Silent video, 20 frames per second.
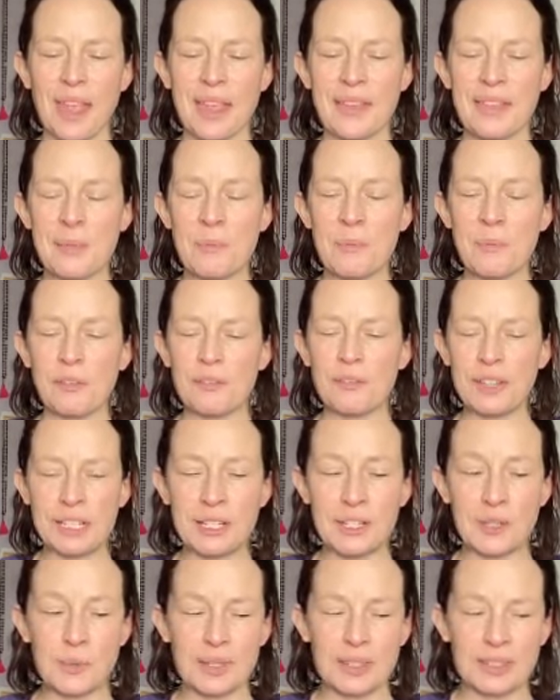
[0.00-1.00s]
And then we'll
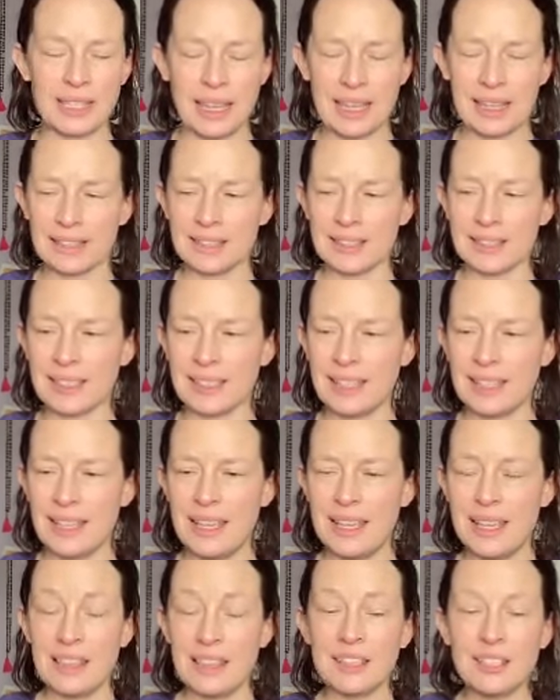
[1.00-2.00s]
finish with taste.
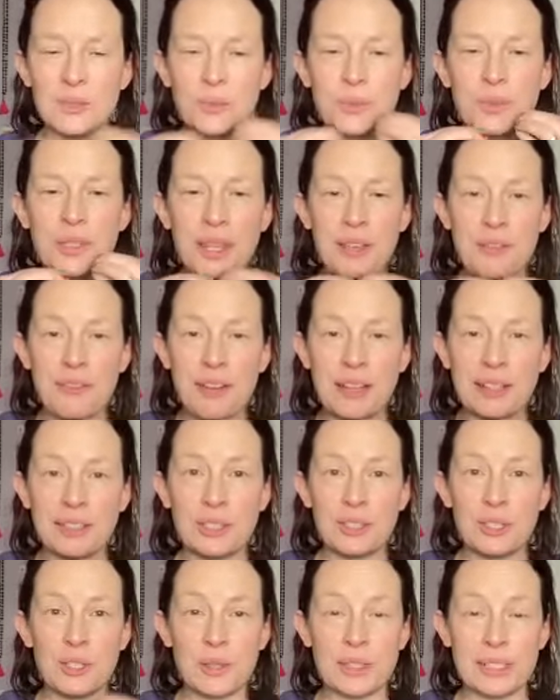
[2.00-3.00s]
This is really fun
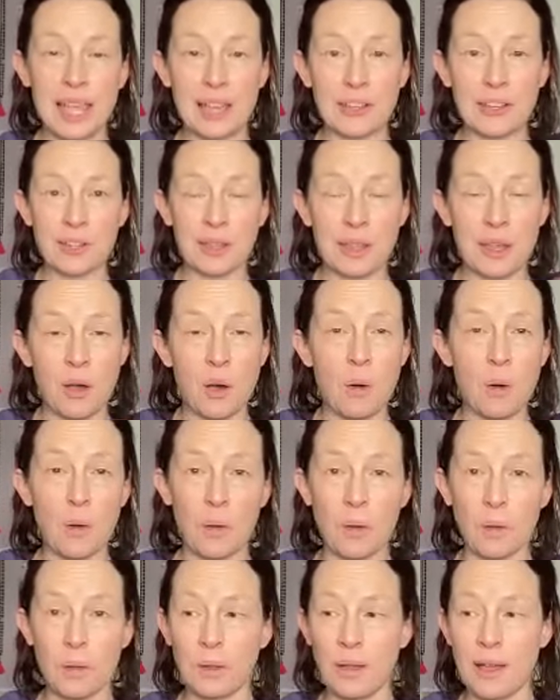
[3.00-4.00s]
to do, is actually a
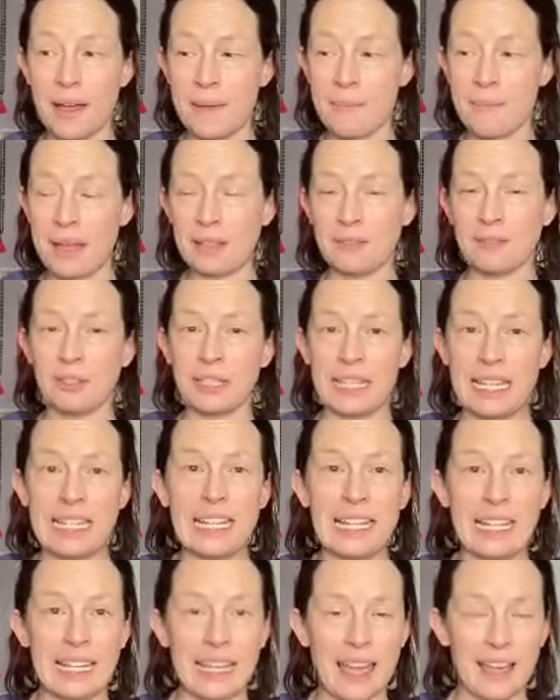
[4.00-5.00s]
whole mindful
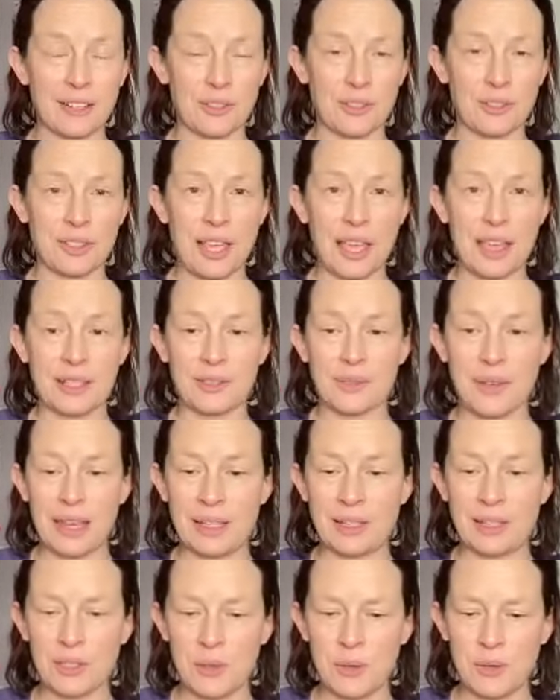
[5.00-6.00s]
eating exercise,
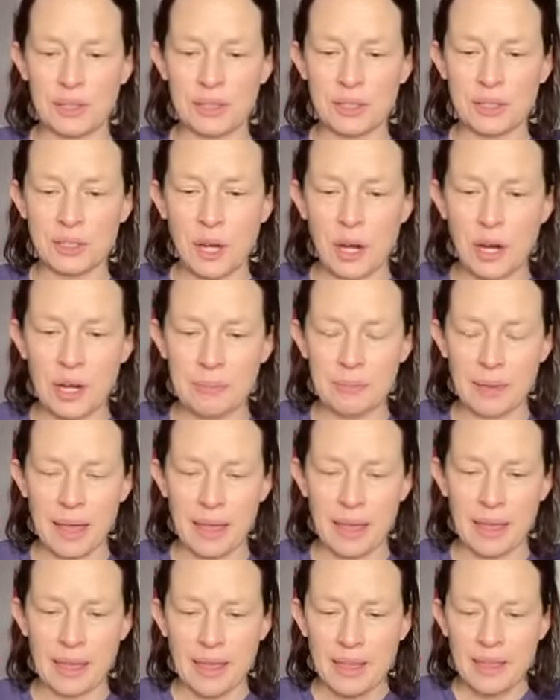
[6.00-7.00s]
right? So you can start
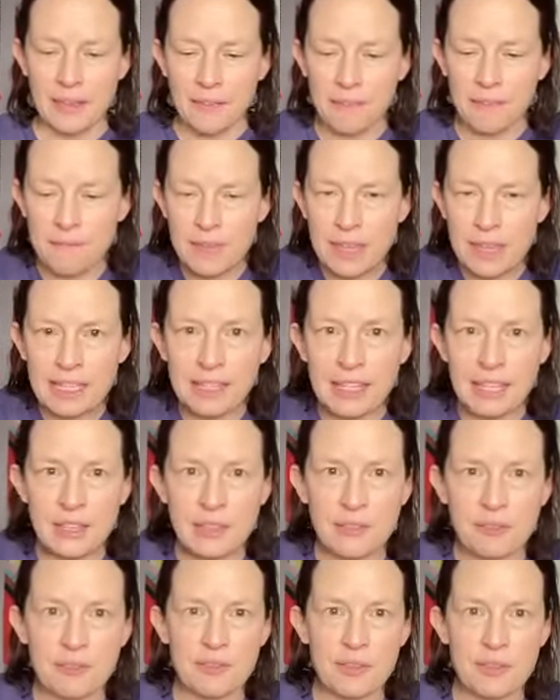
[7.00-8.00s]
by feeling
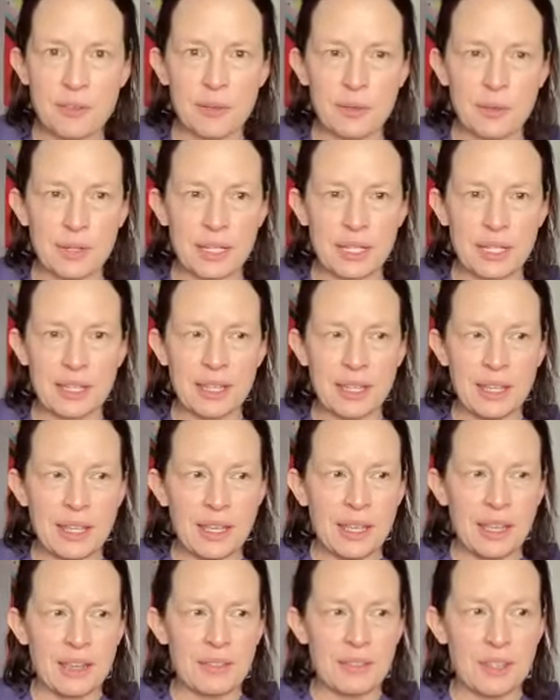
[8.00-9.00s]
the food, and
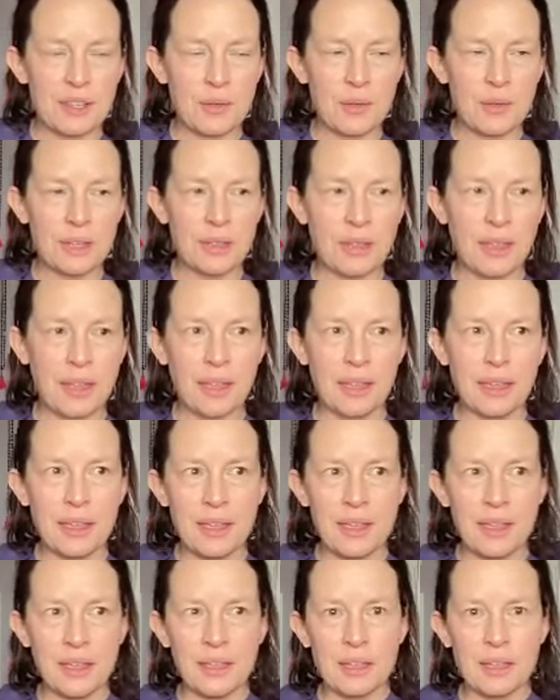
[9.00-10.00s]
then you can like
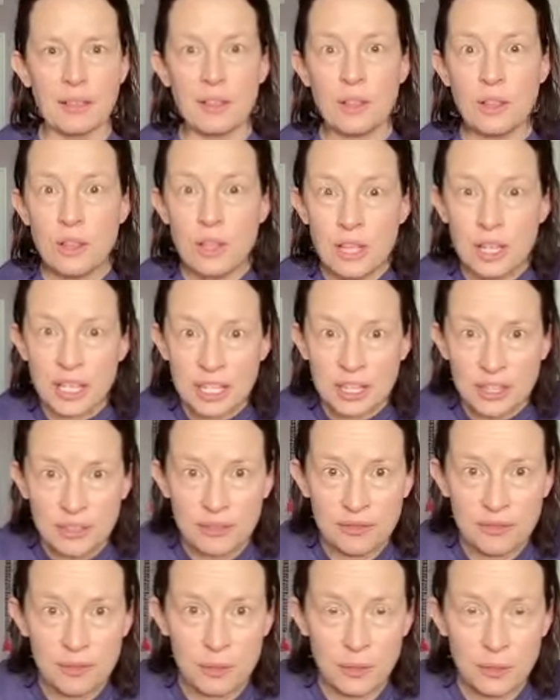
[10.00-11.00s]
look at the
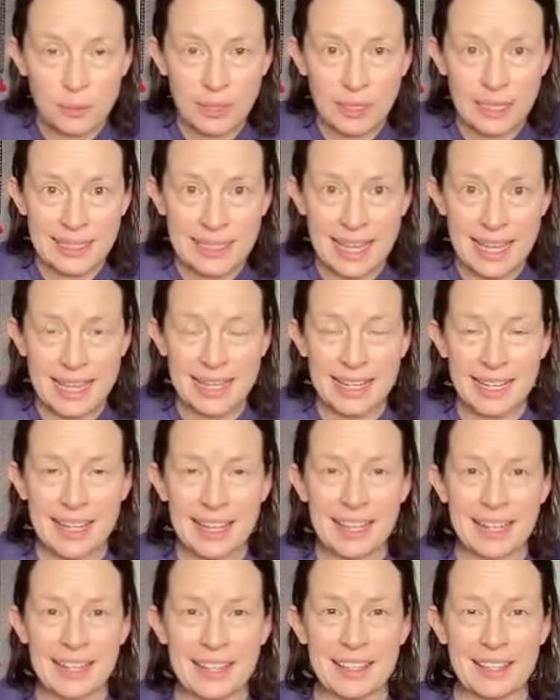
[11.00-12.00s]
food and really take it
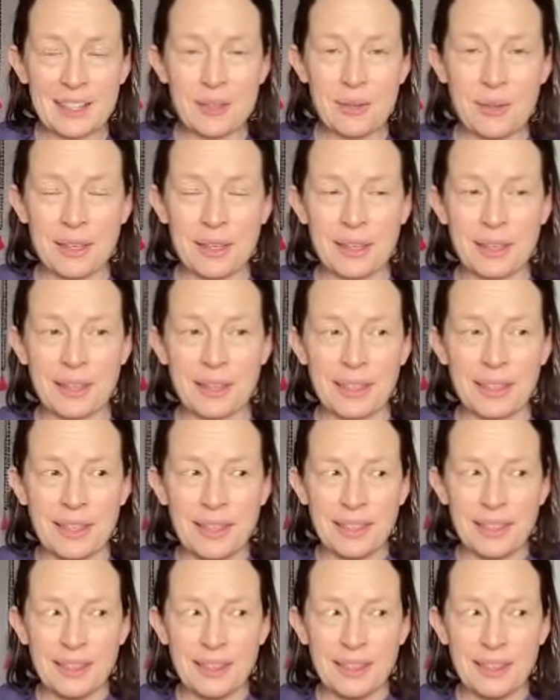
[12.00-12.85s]
in, and then you can